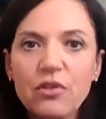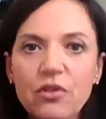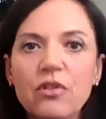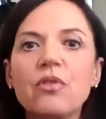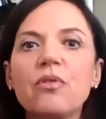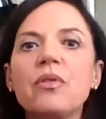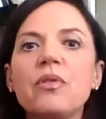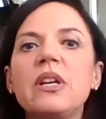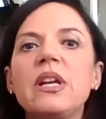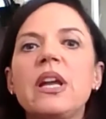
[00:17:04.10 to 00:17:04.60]
with
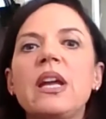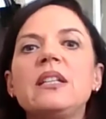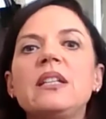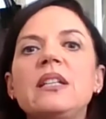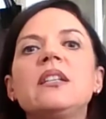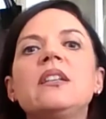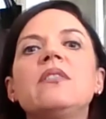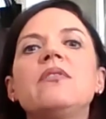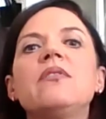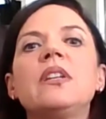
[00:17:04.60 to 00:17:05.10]
their
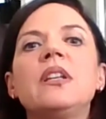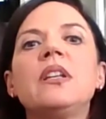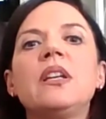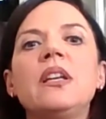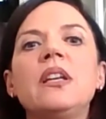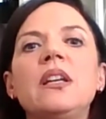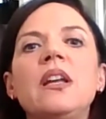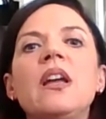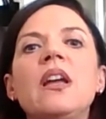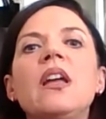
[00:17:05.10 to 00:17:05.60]

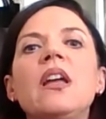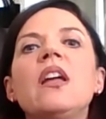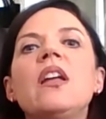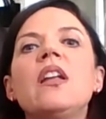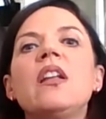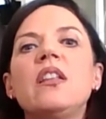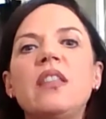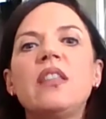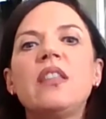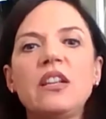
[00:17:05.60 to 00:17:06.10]
creativity.
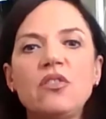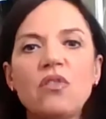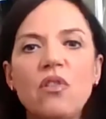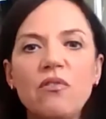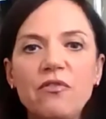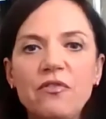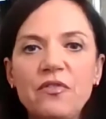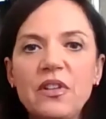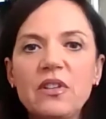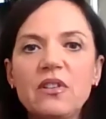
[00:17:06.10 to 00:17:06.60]
They
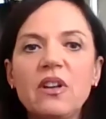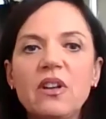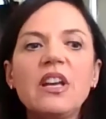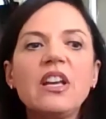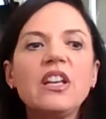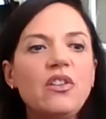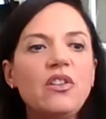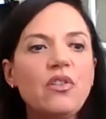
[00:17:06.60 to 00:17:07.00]
don't feel,